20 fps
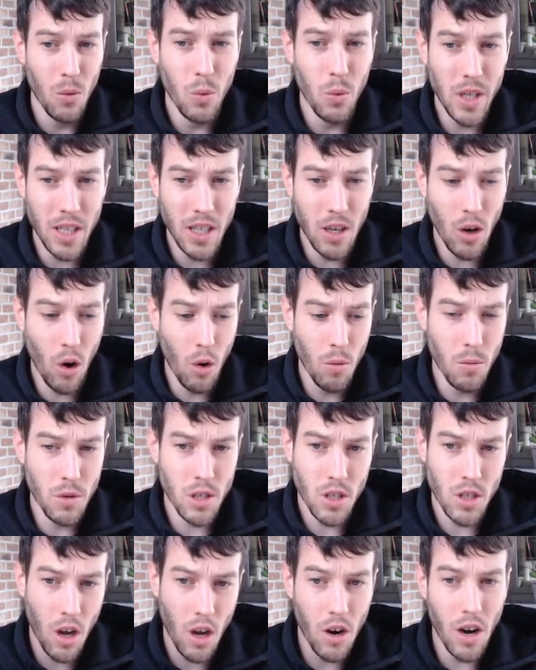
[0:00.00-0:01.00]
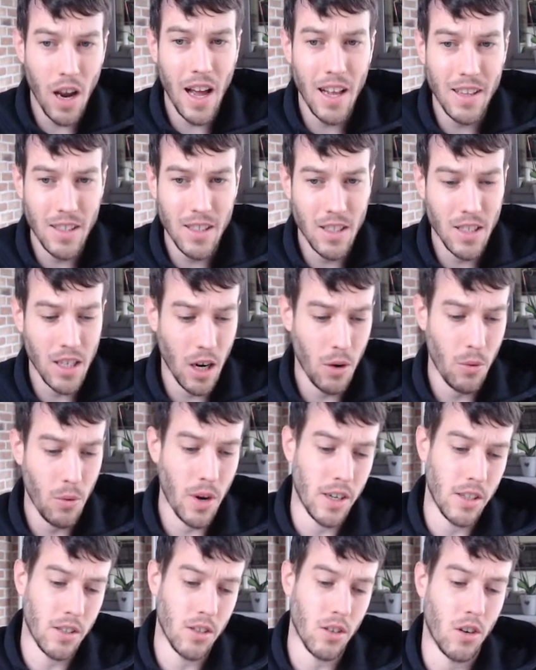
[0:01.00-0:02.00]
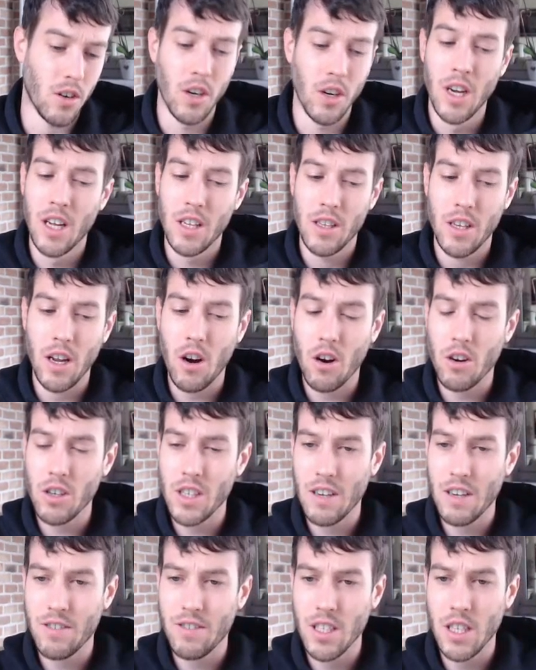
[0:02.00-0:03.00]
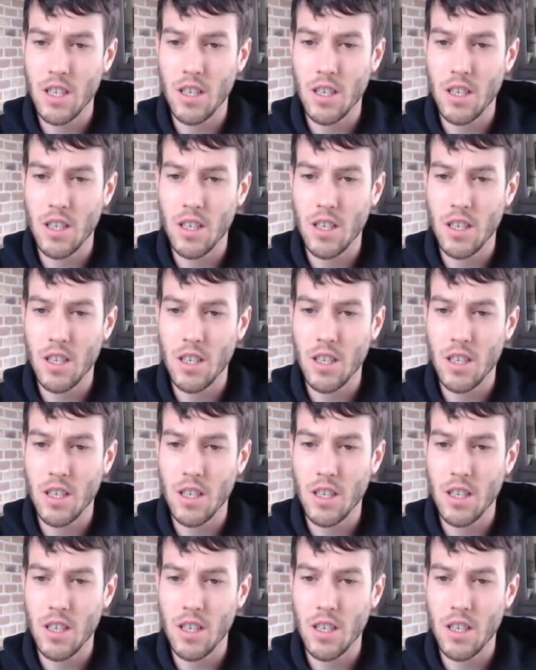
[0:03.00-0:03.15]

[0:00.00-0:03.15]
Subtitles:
with the Omastar and the Tyranitar. There are definitely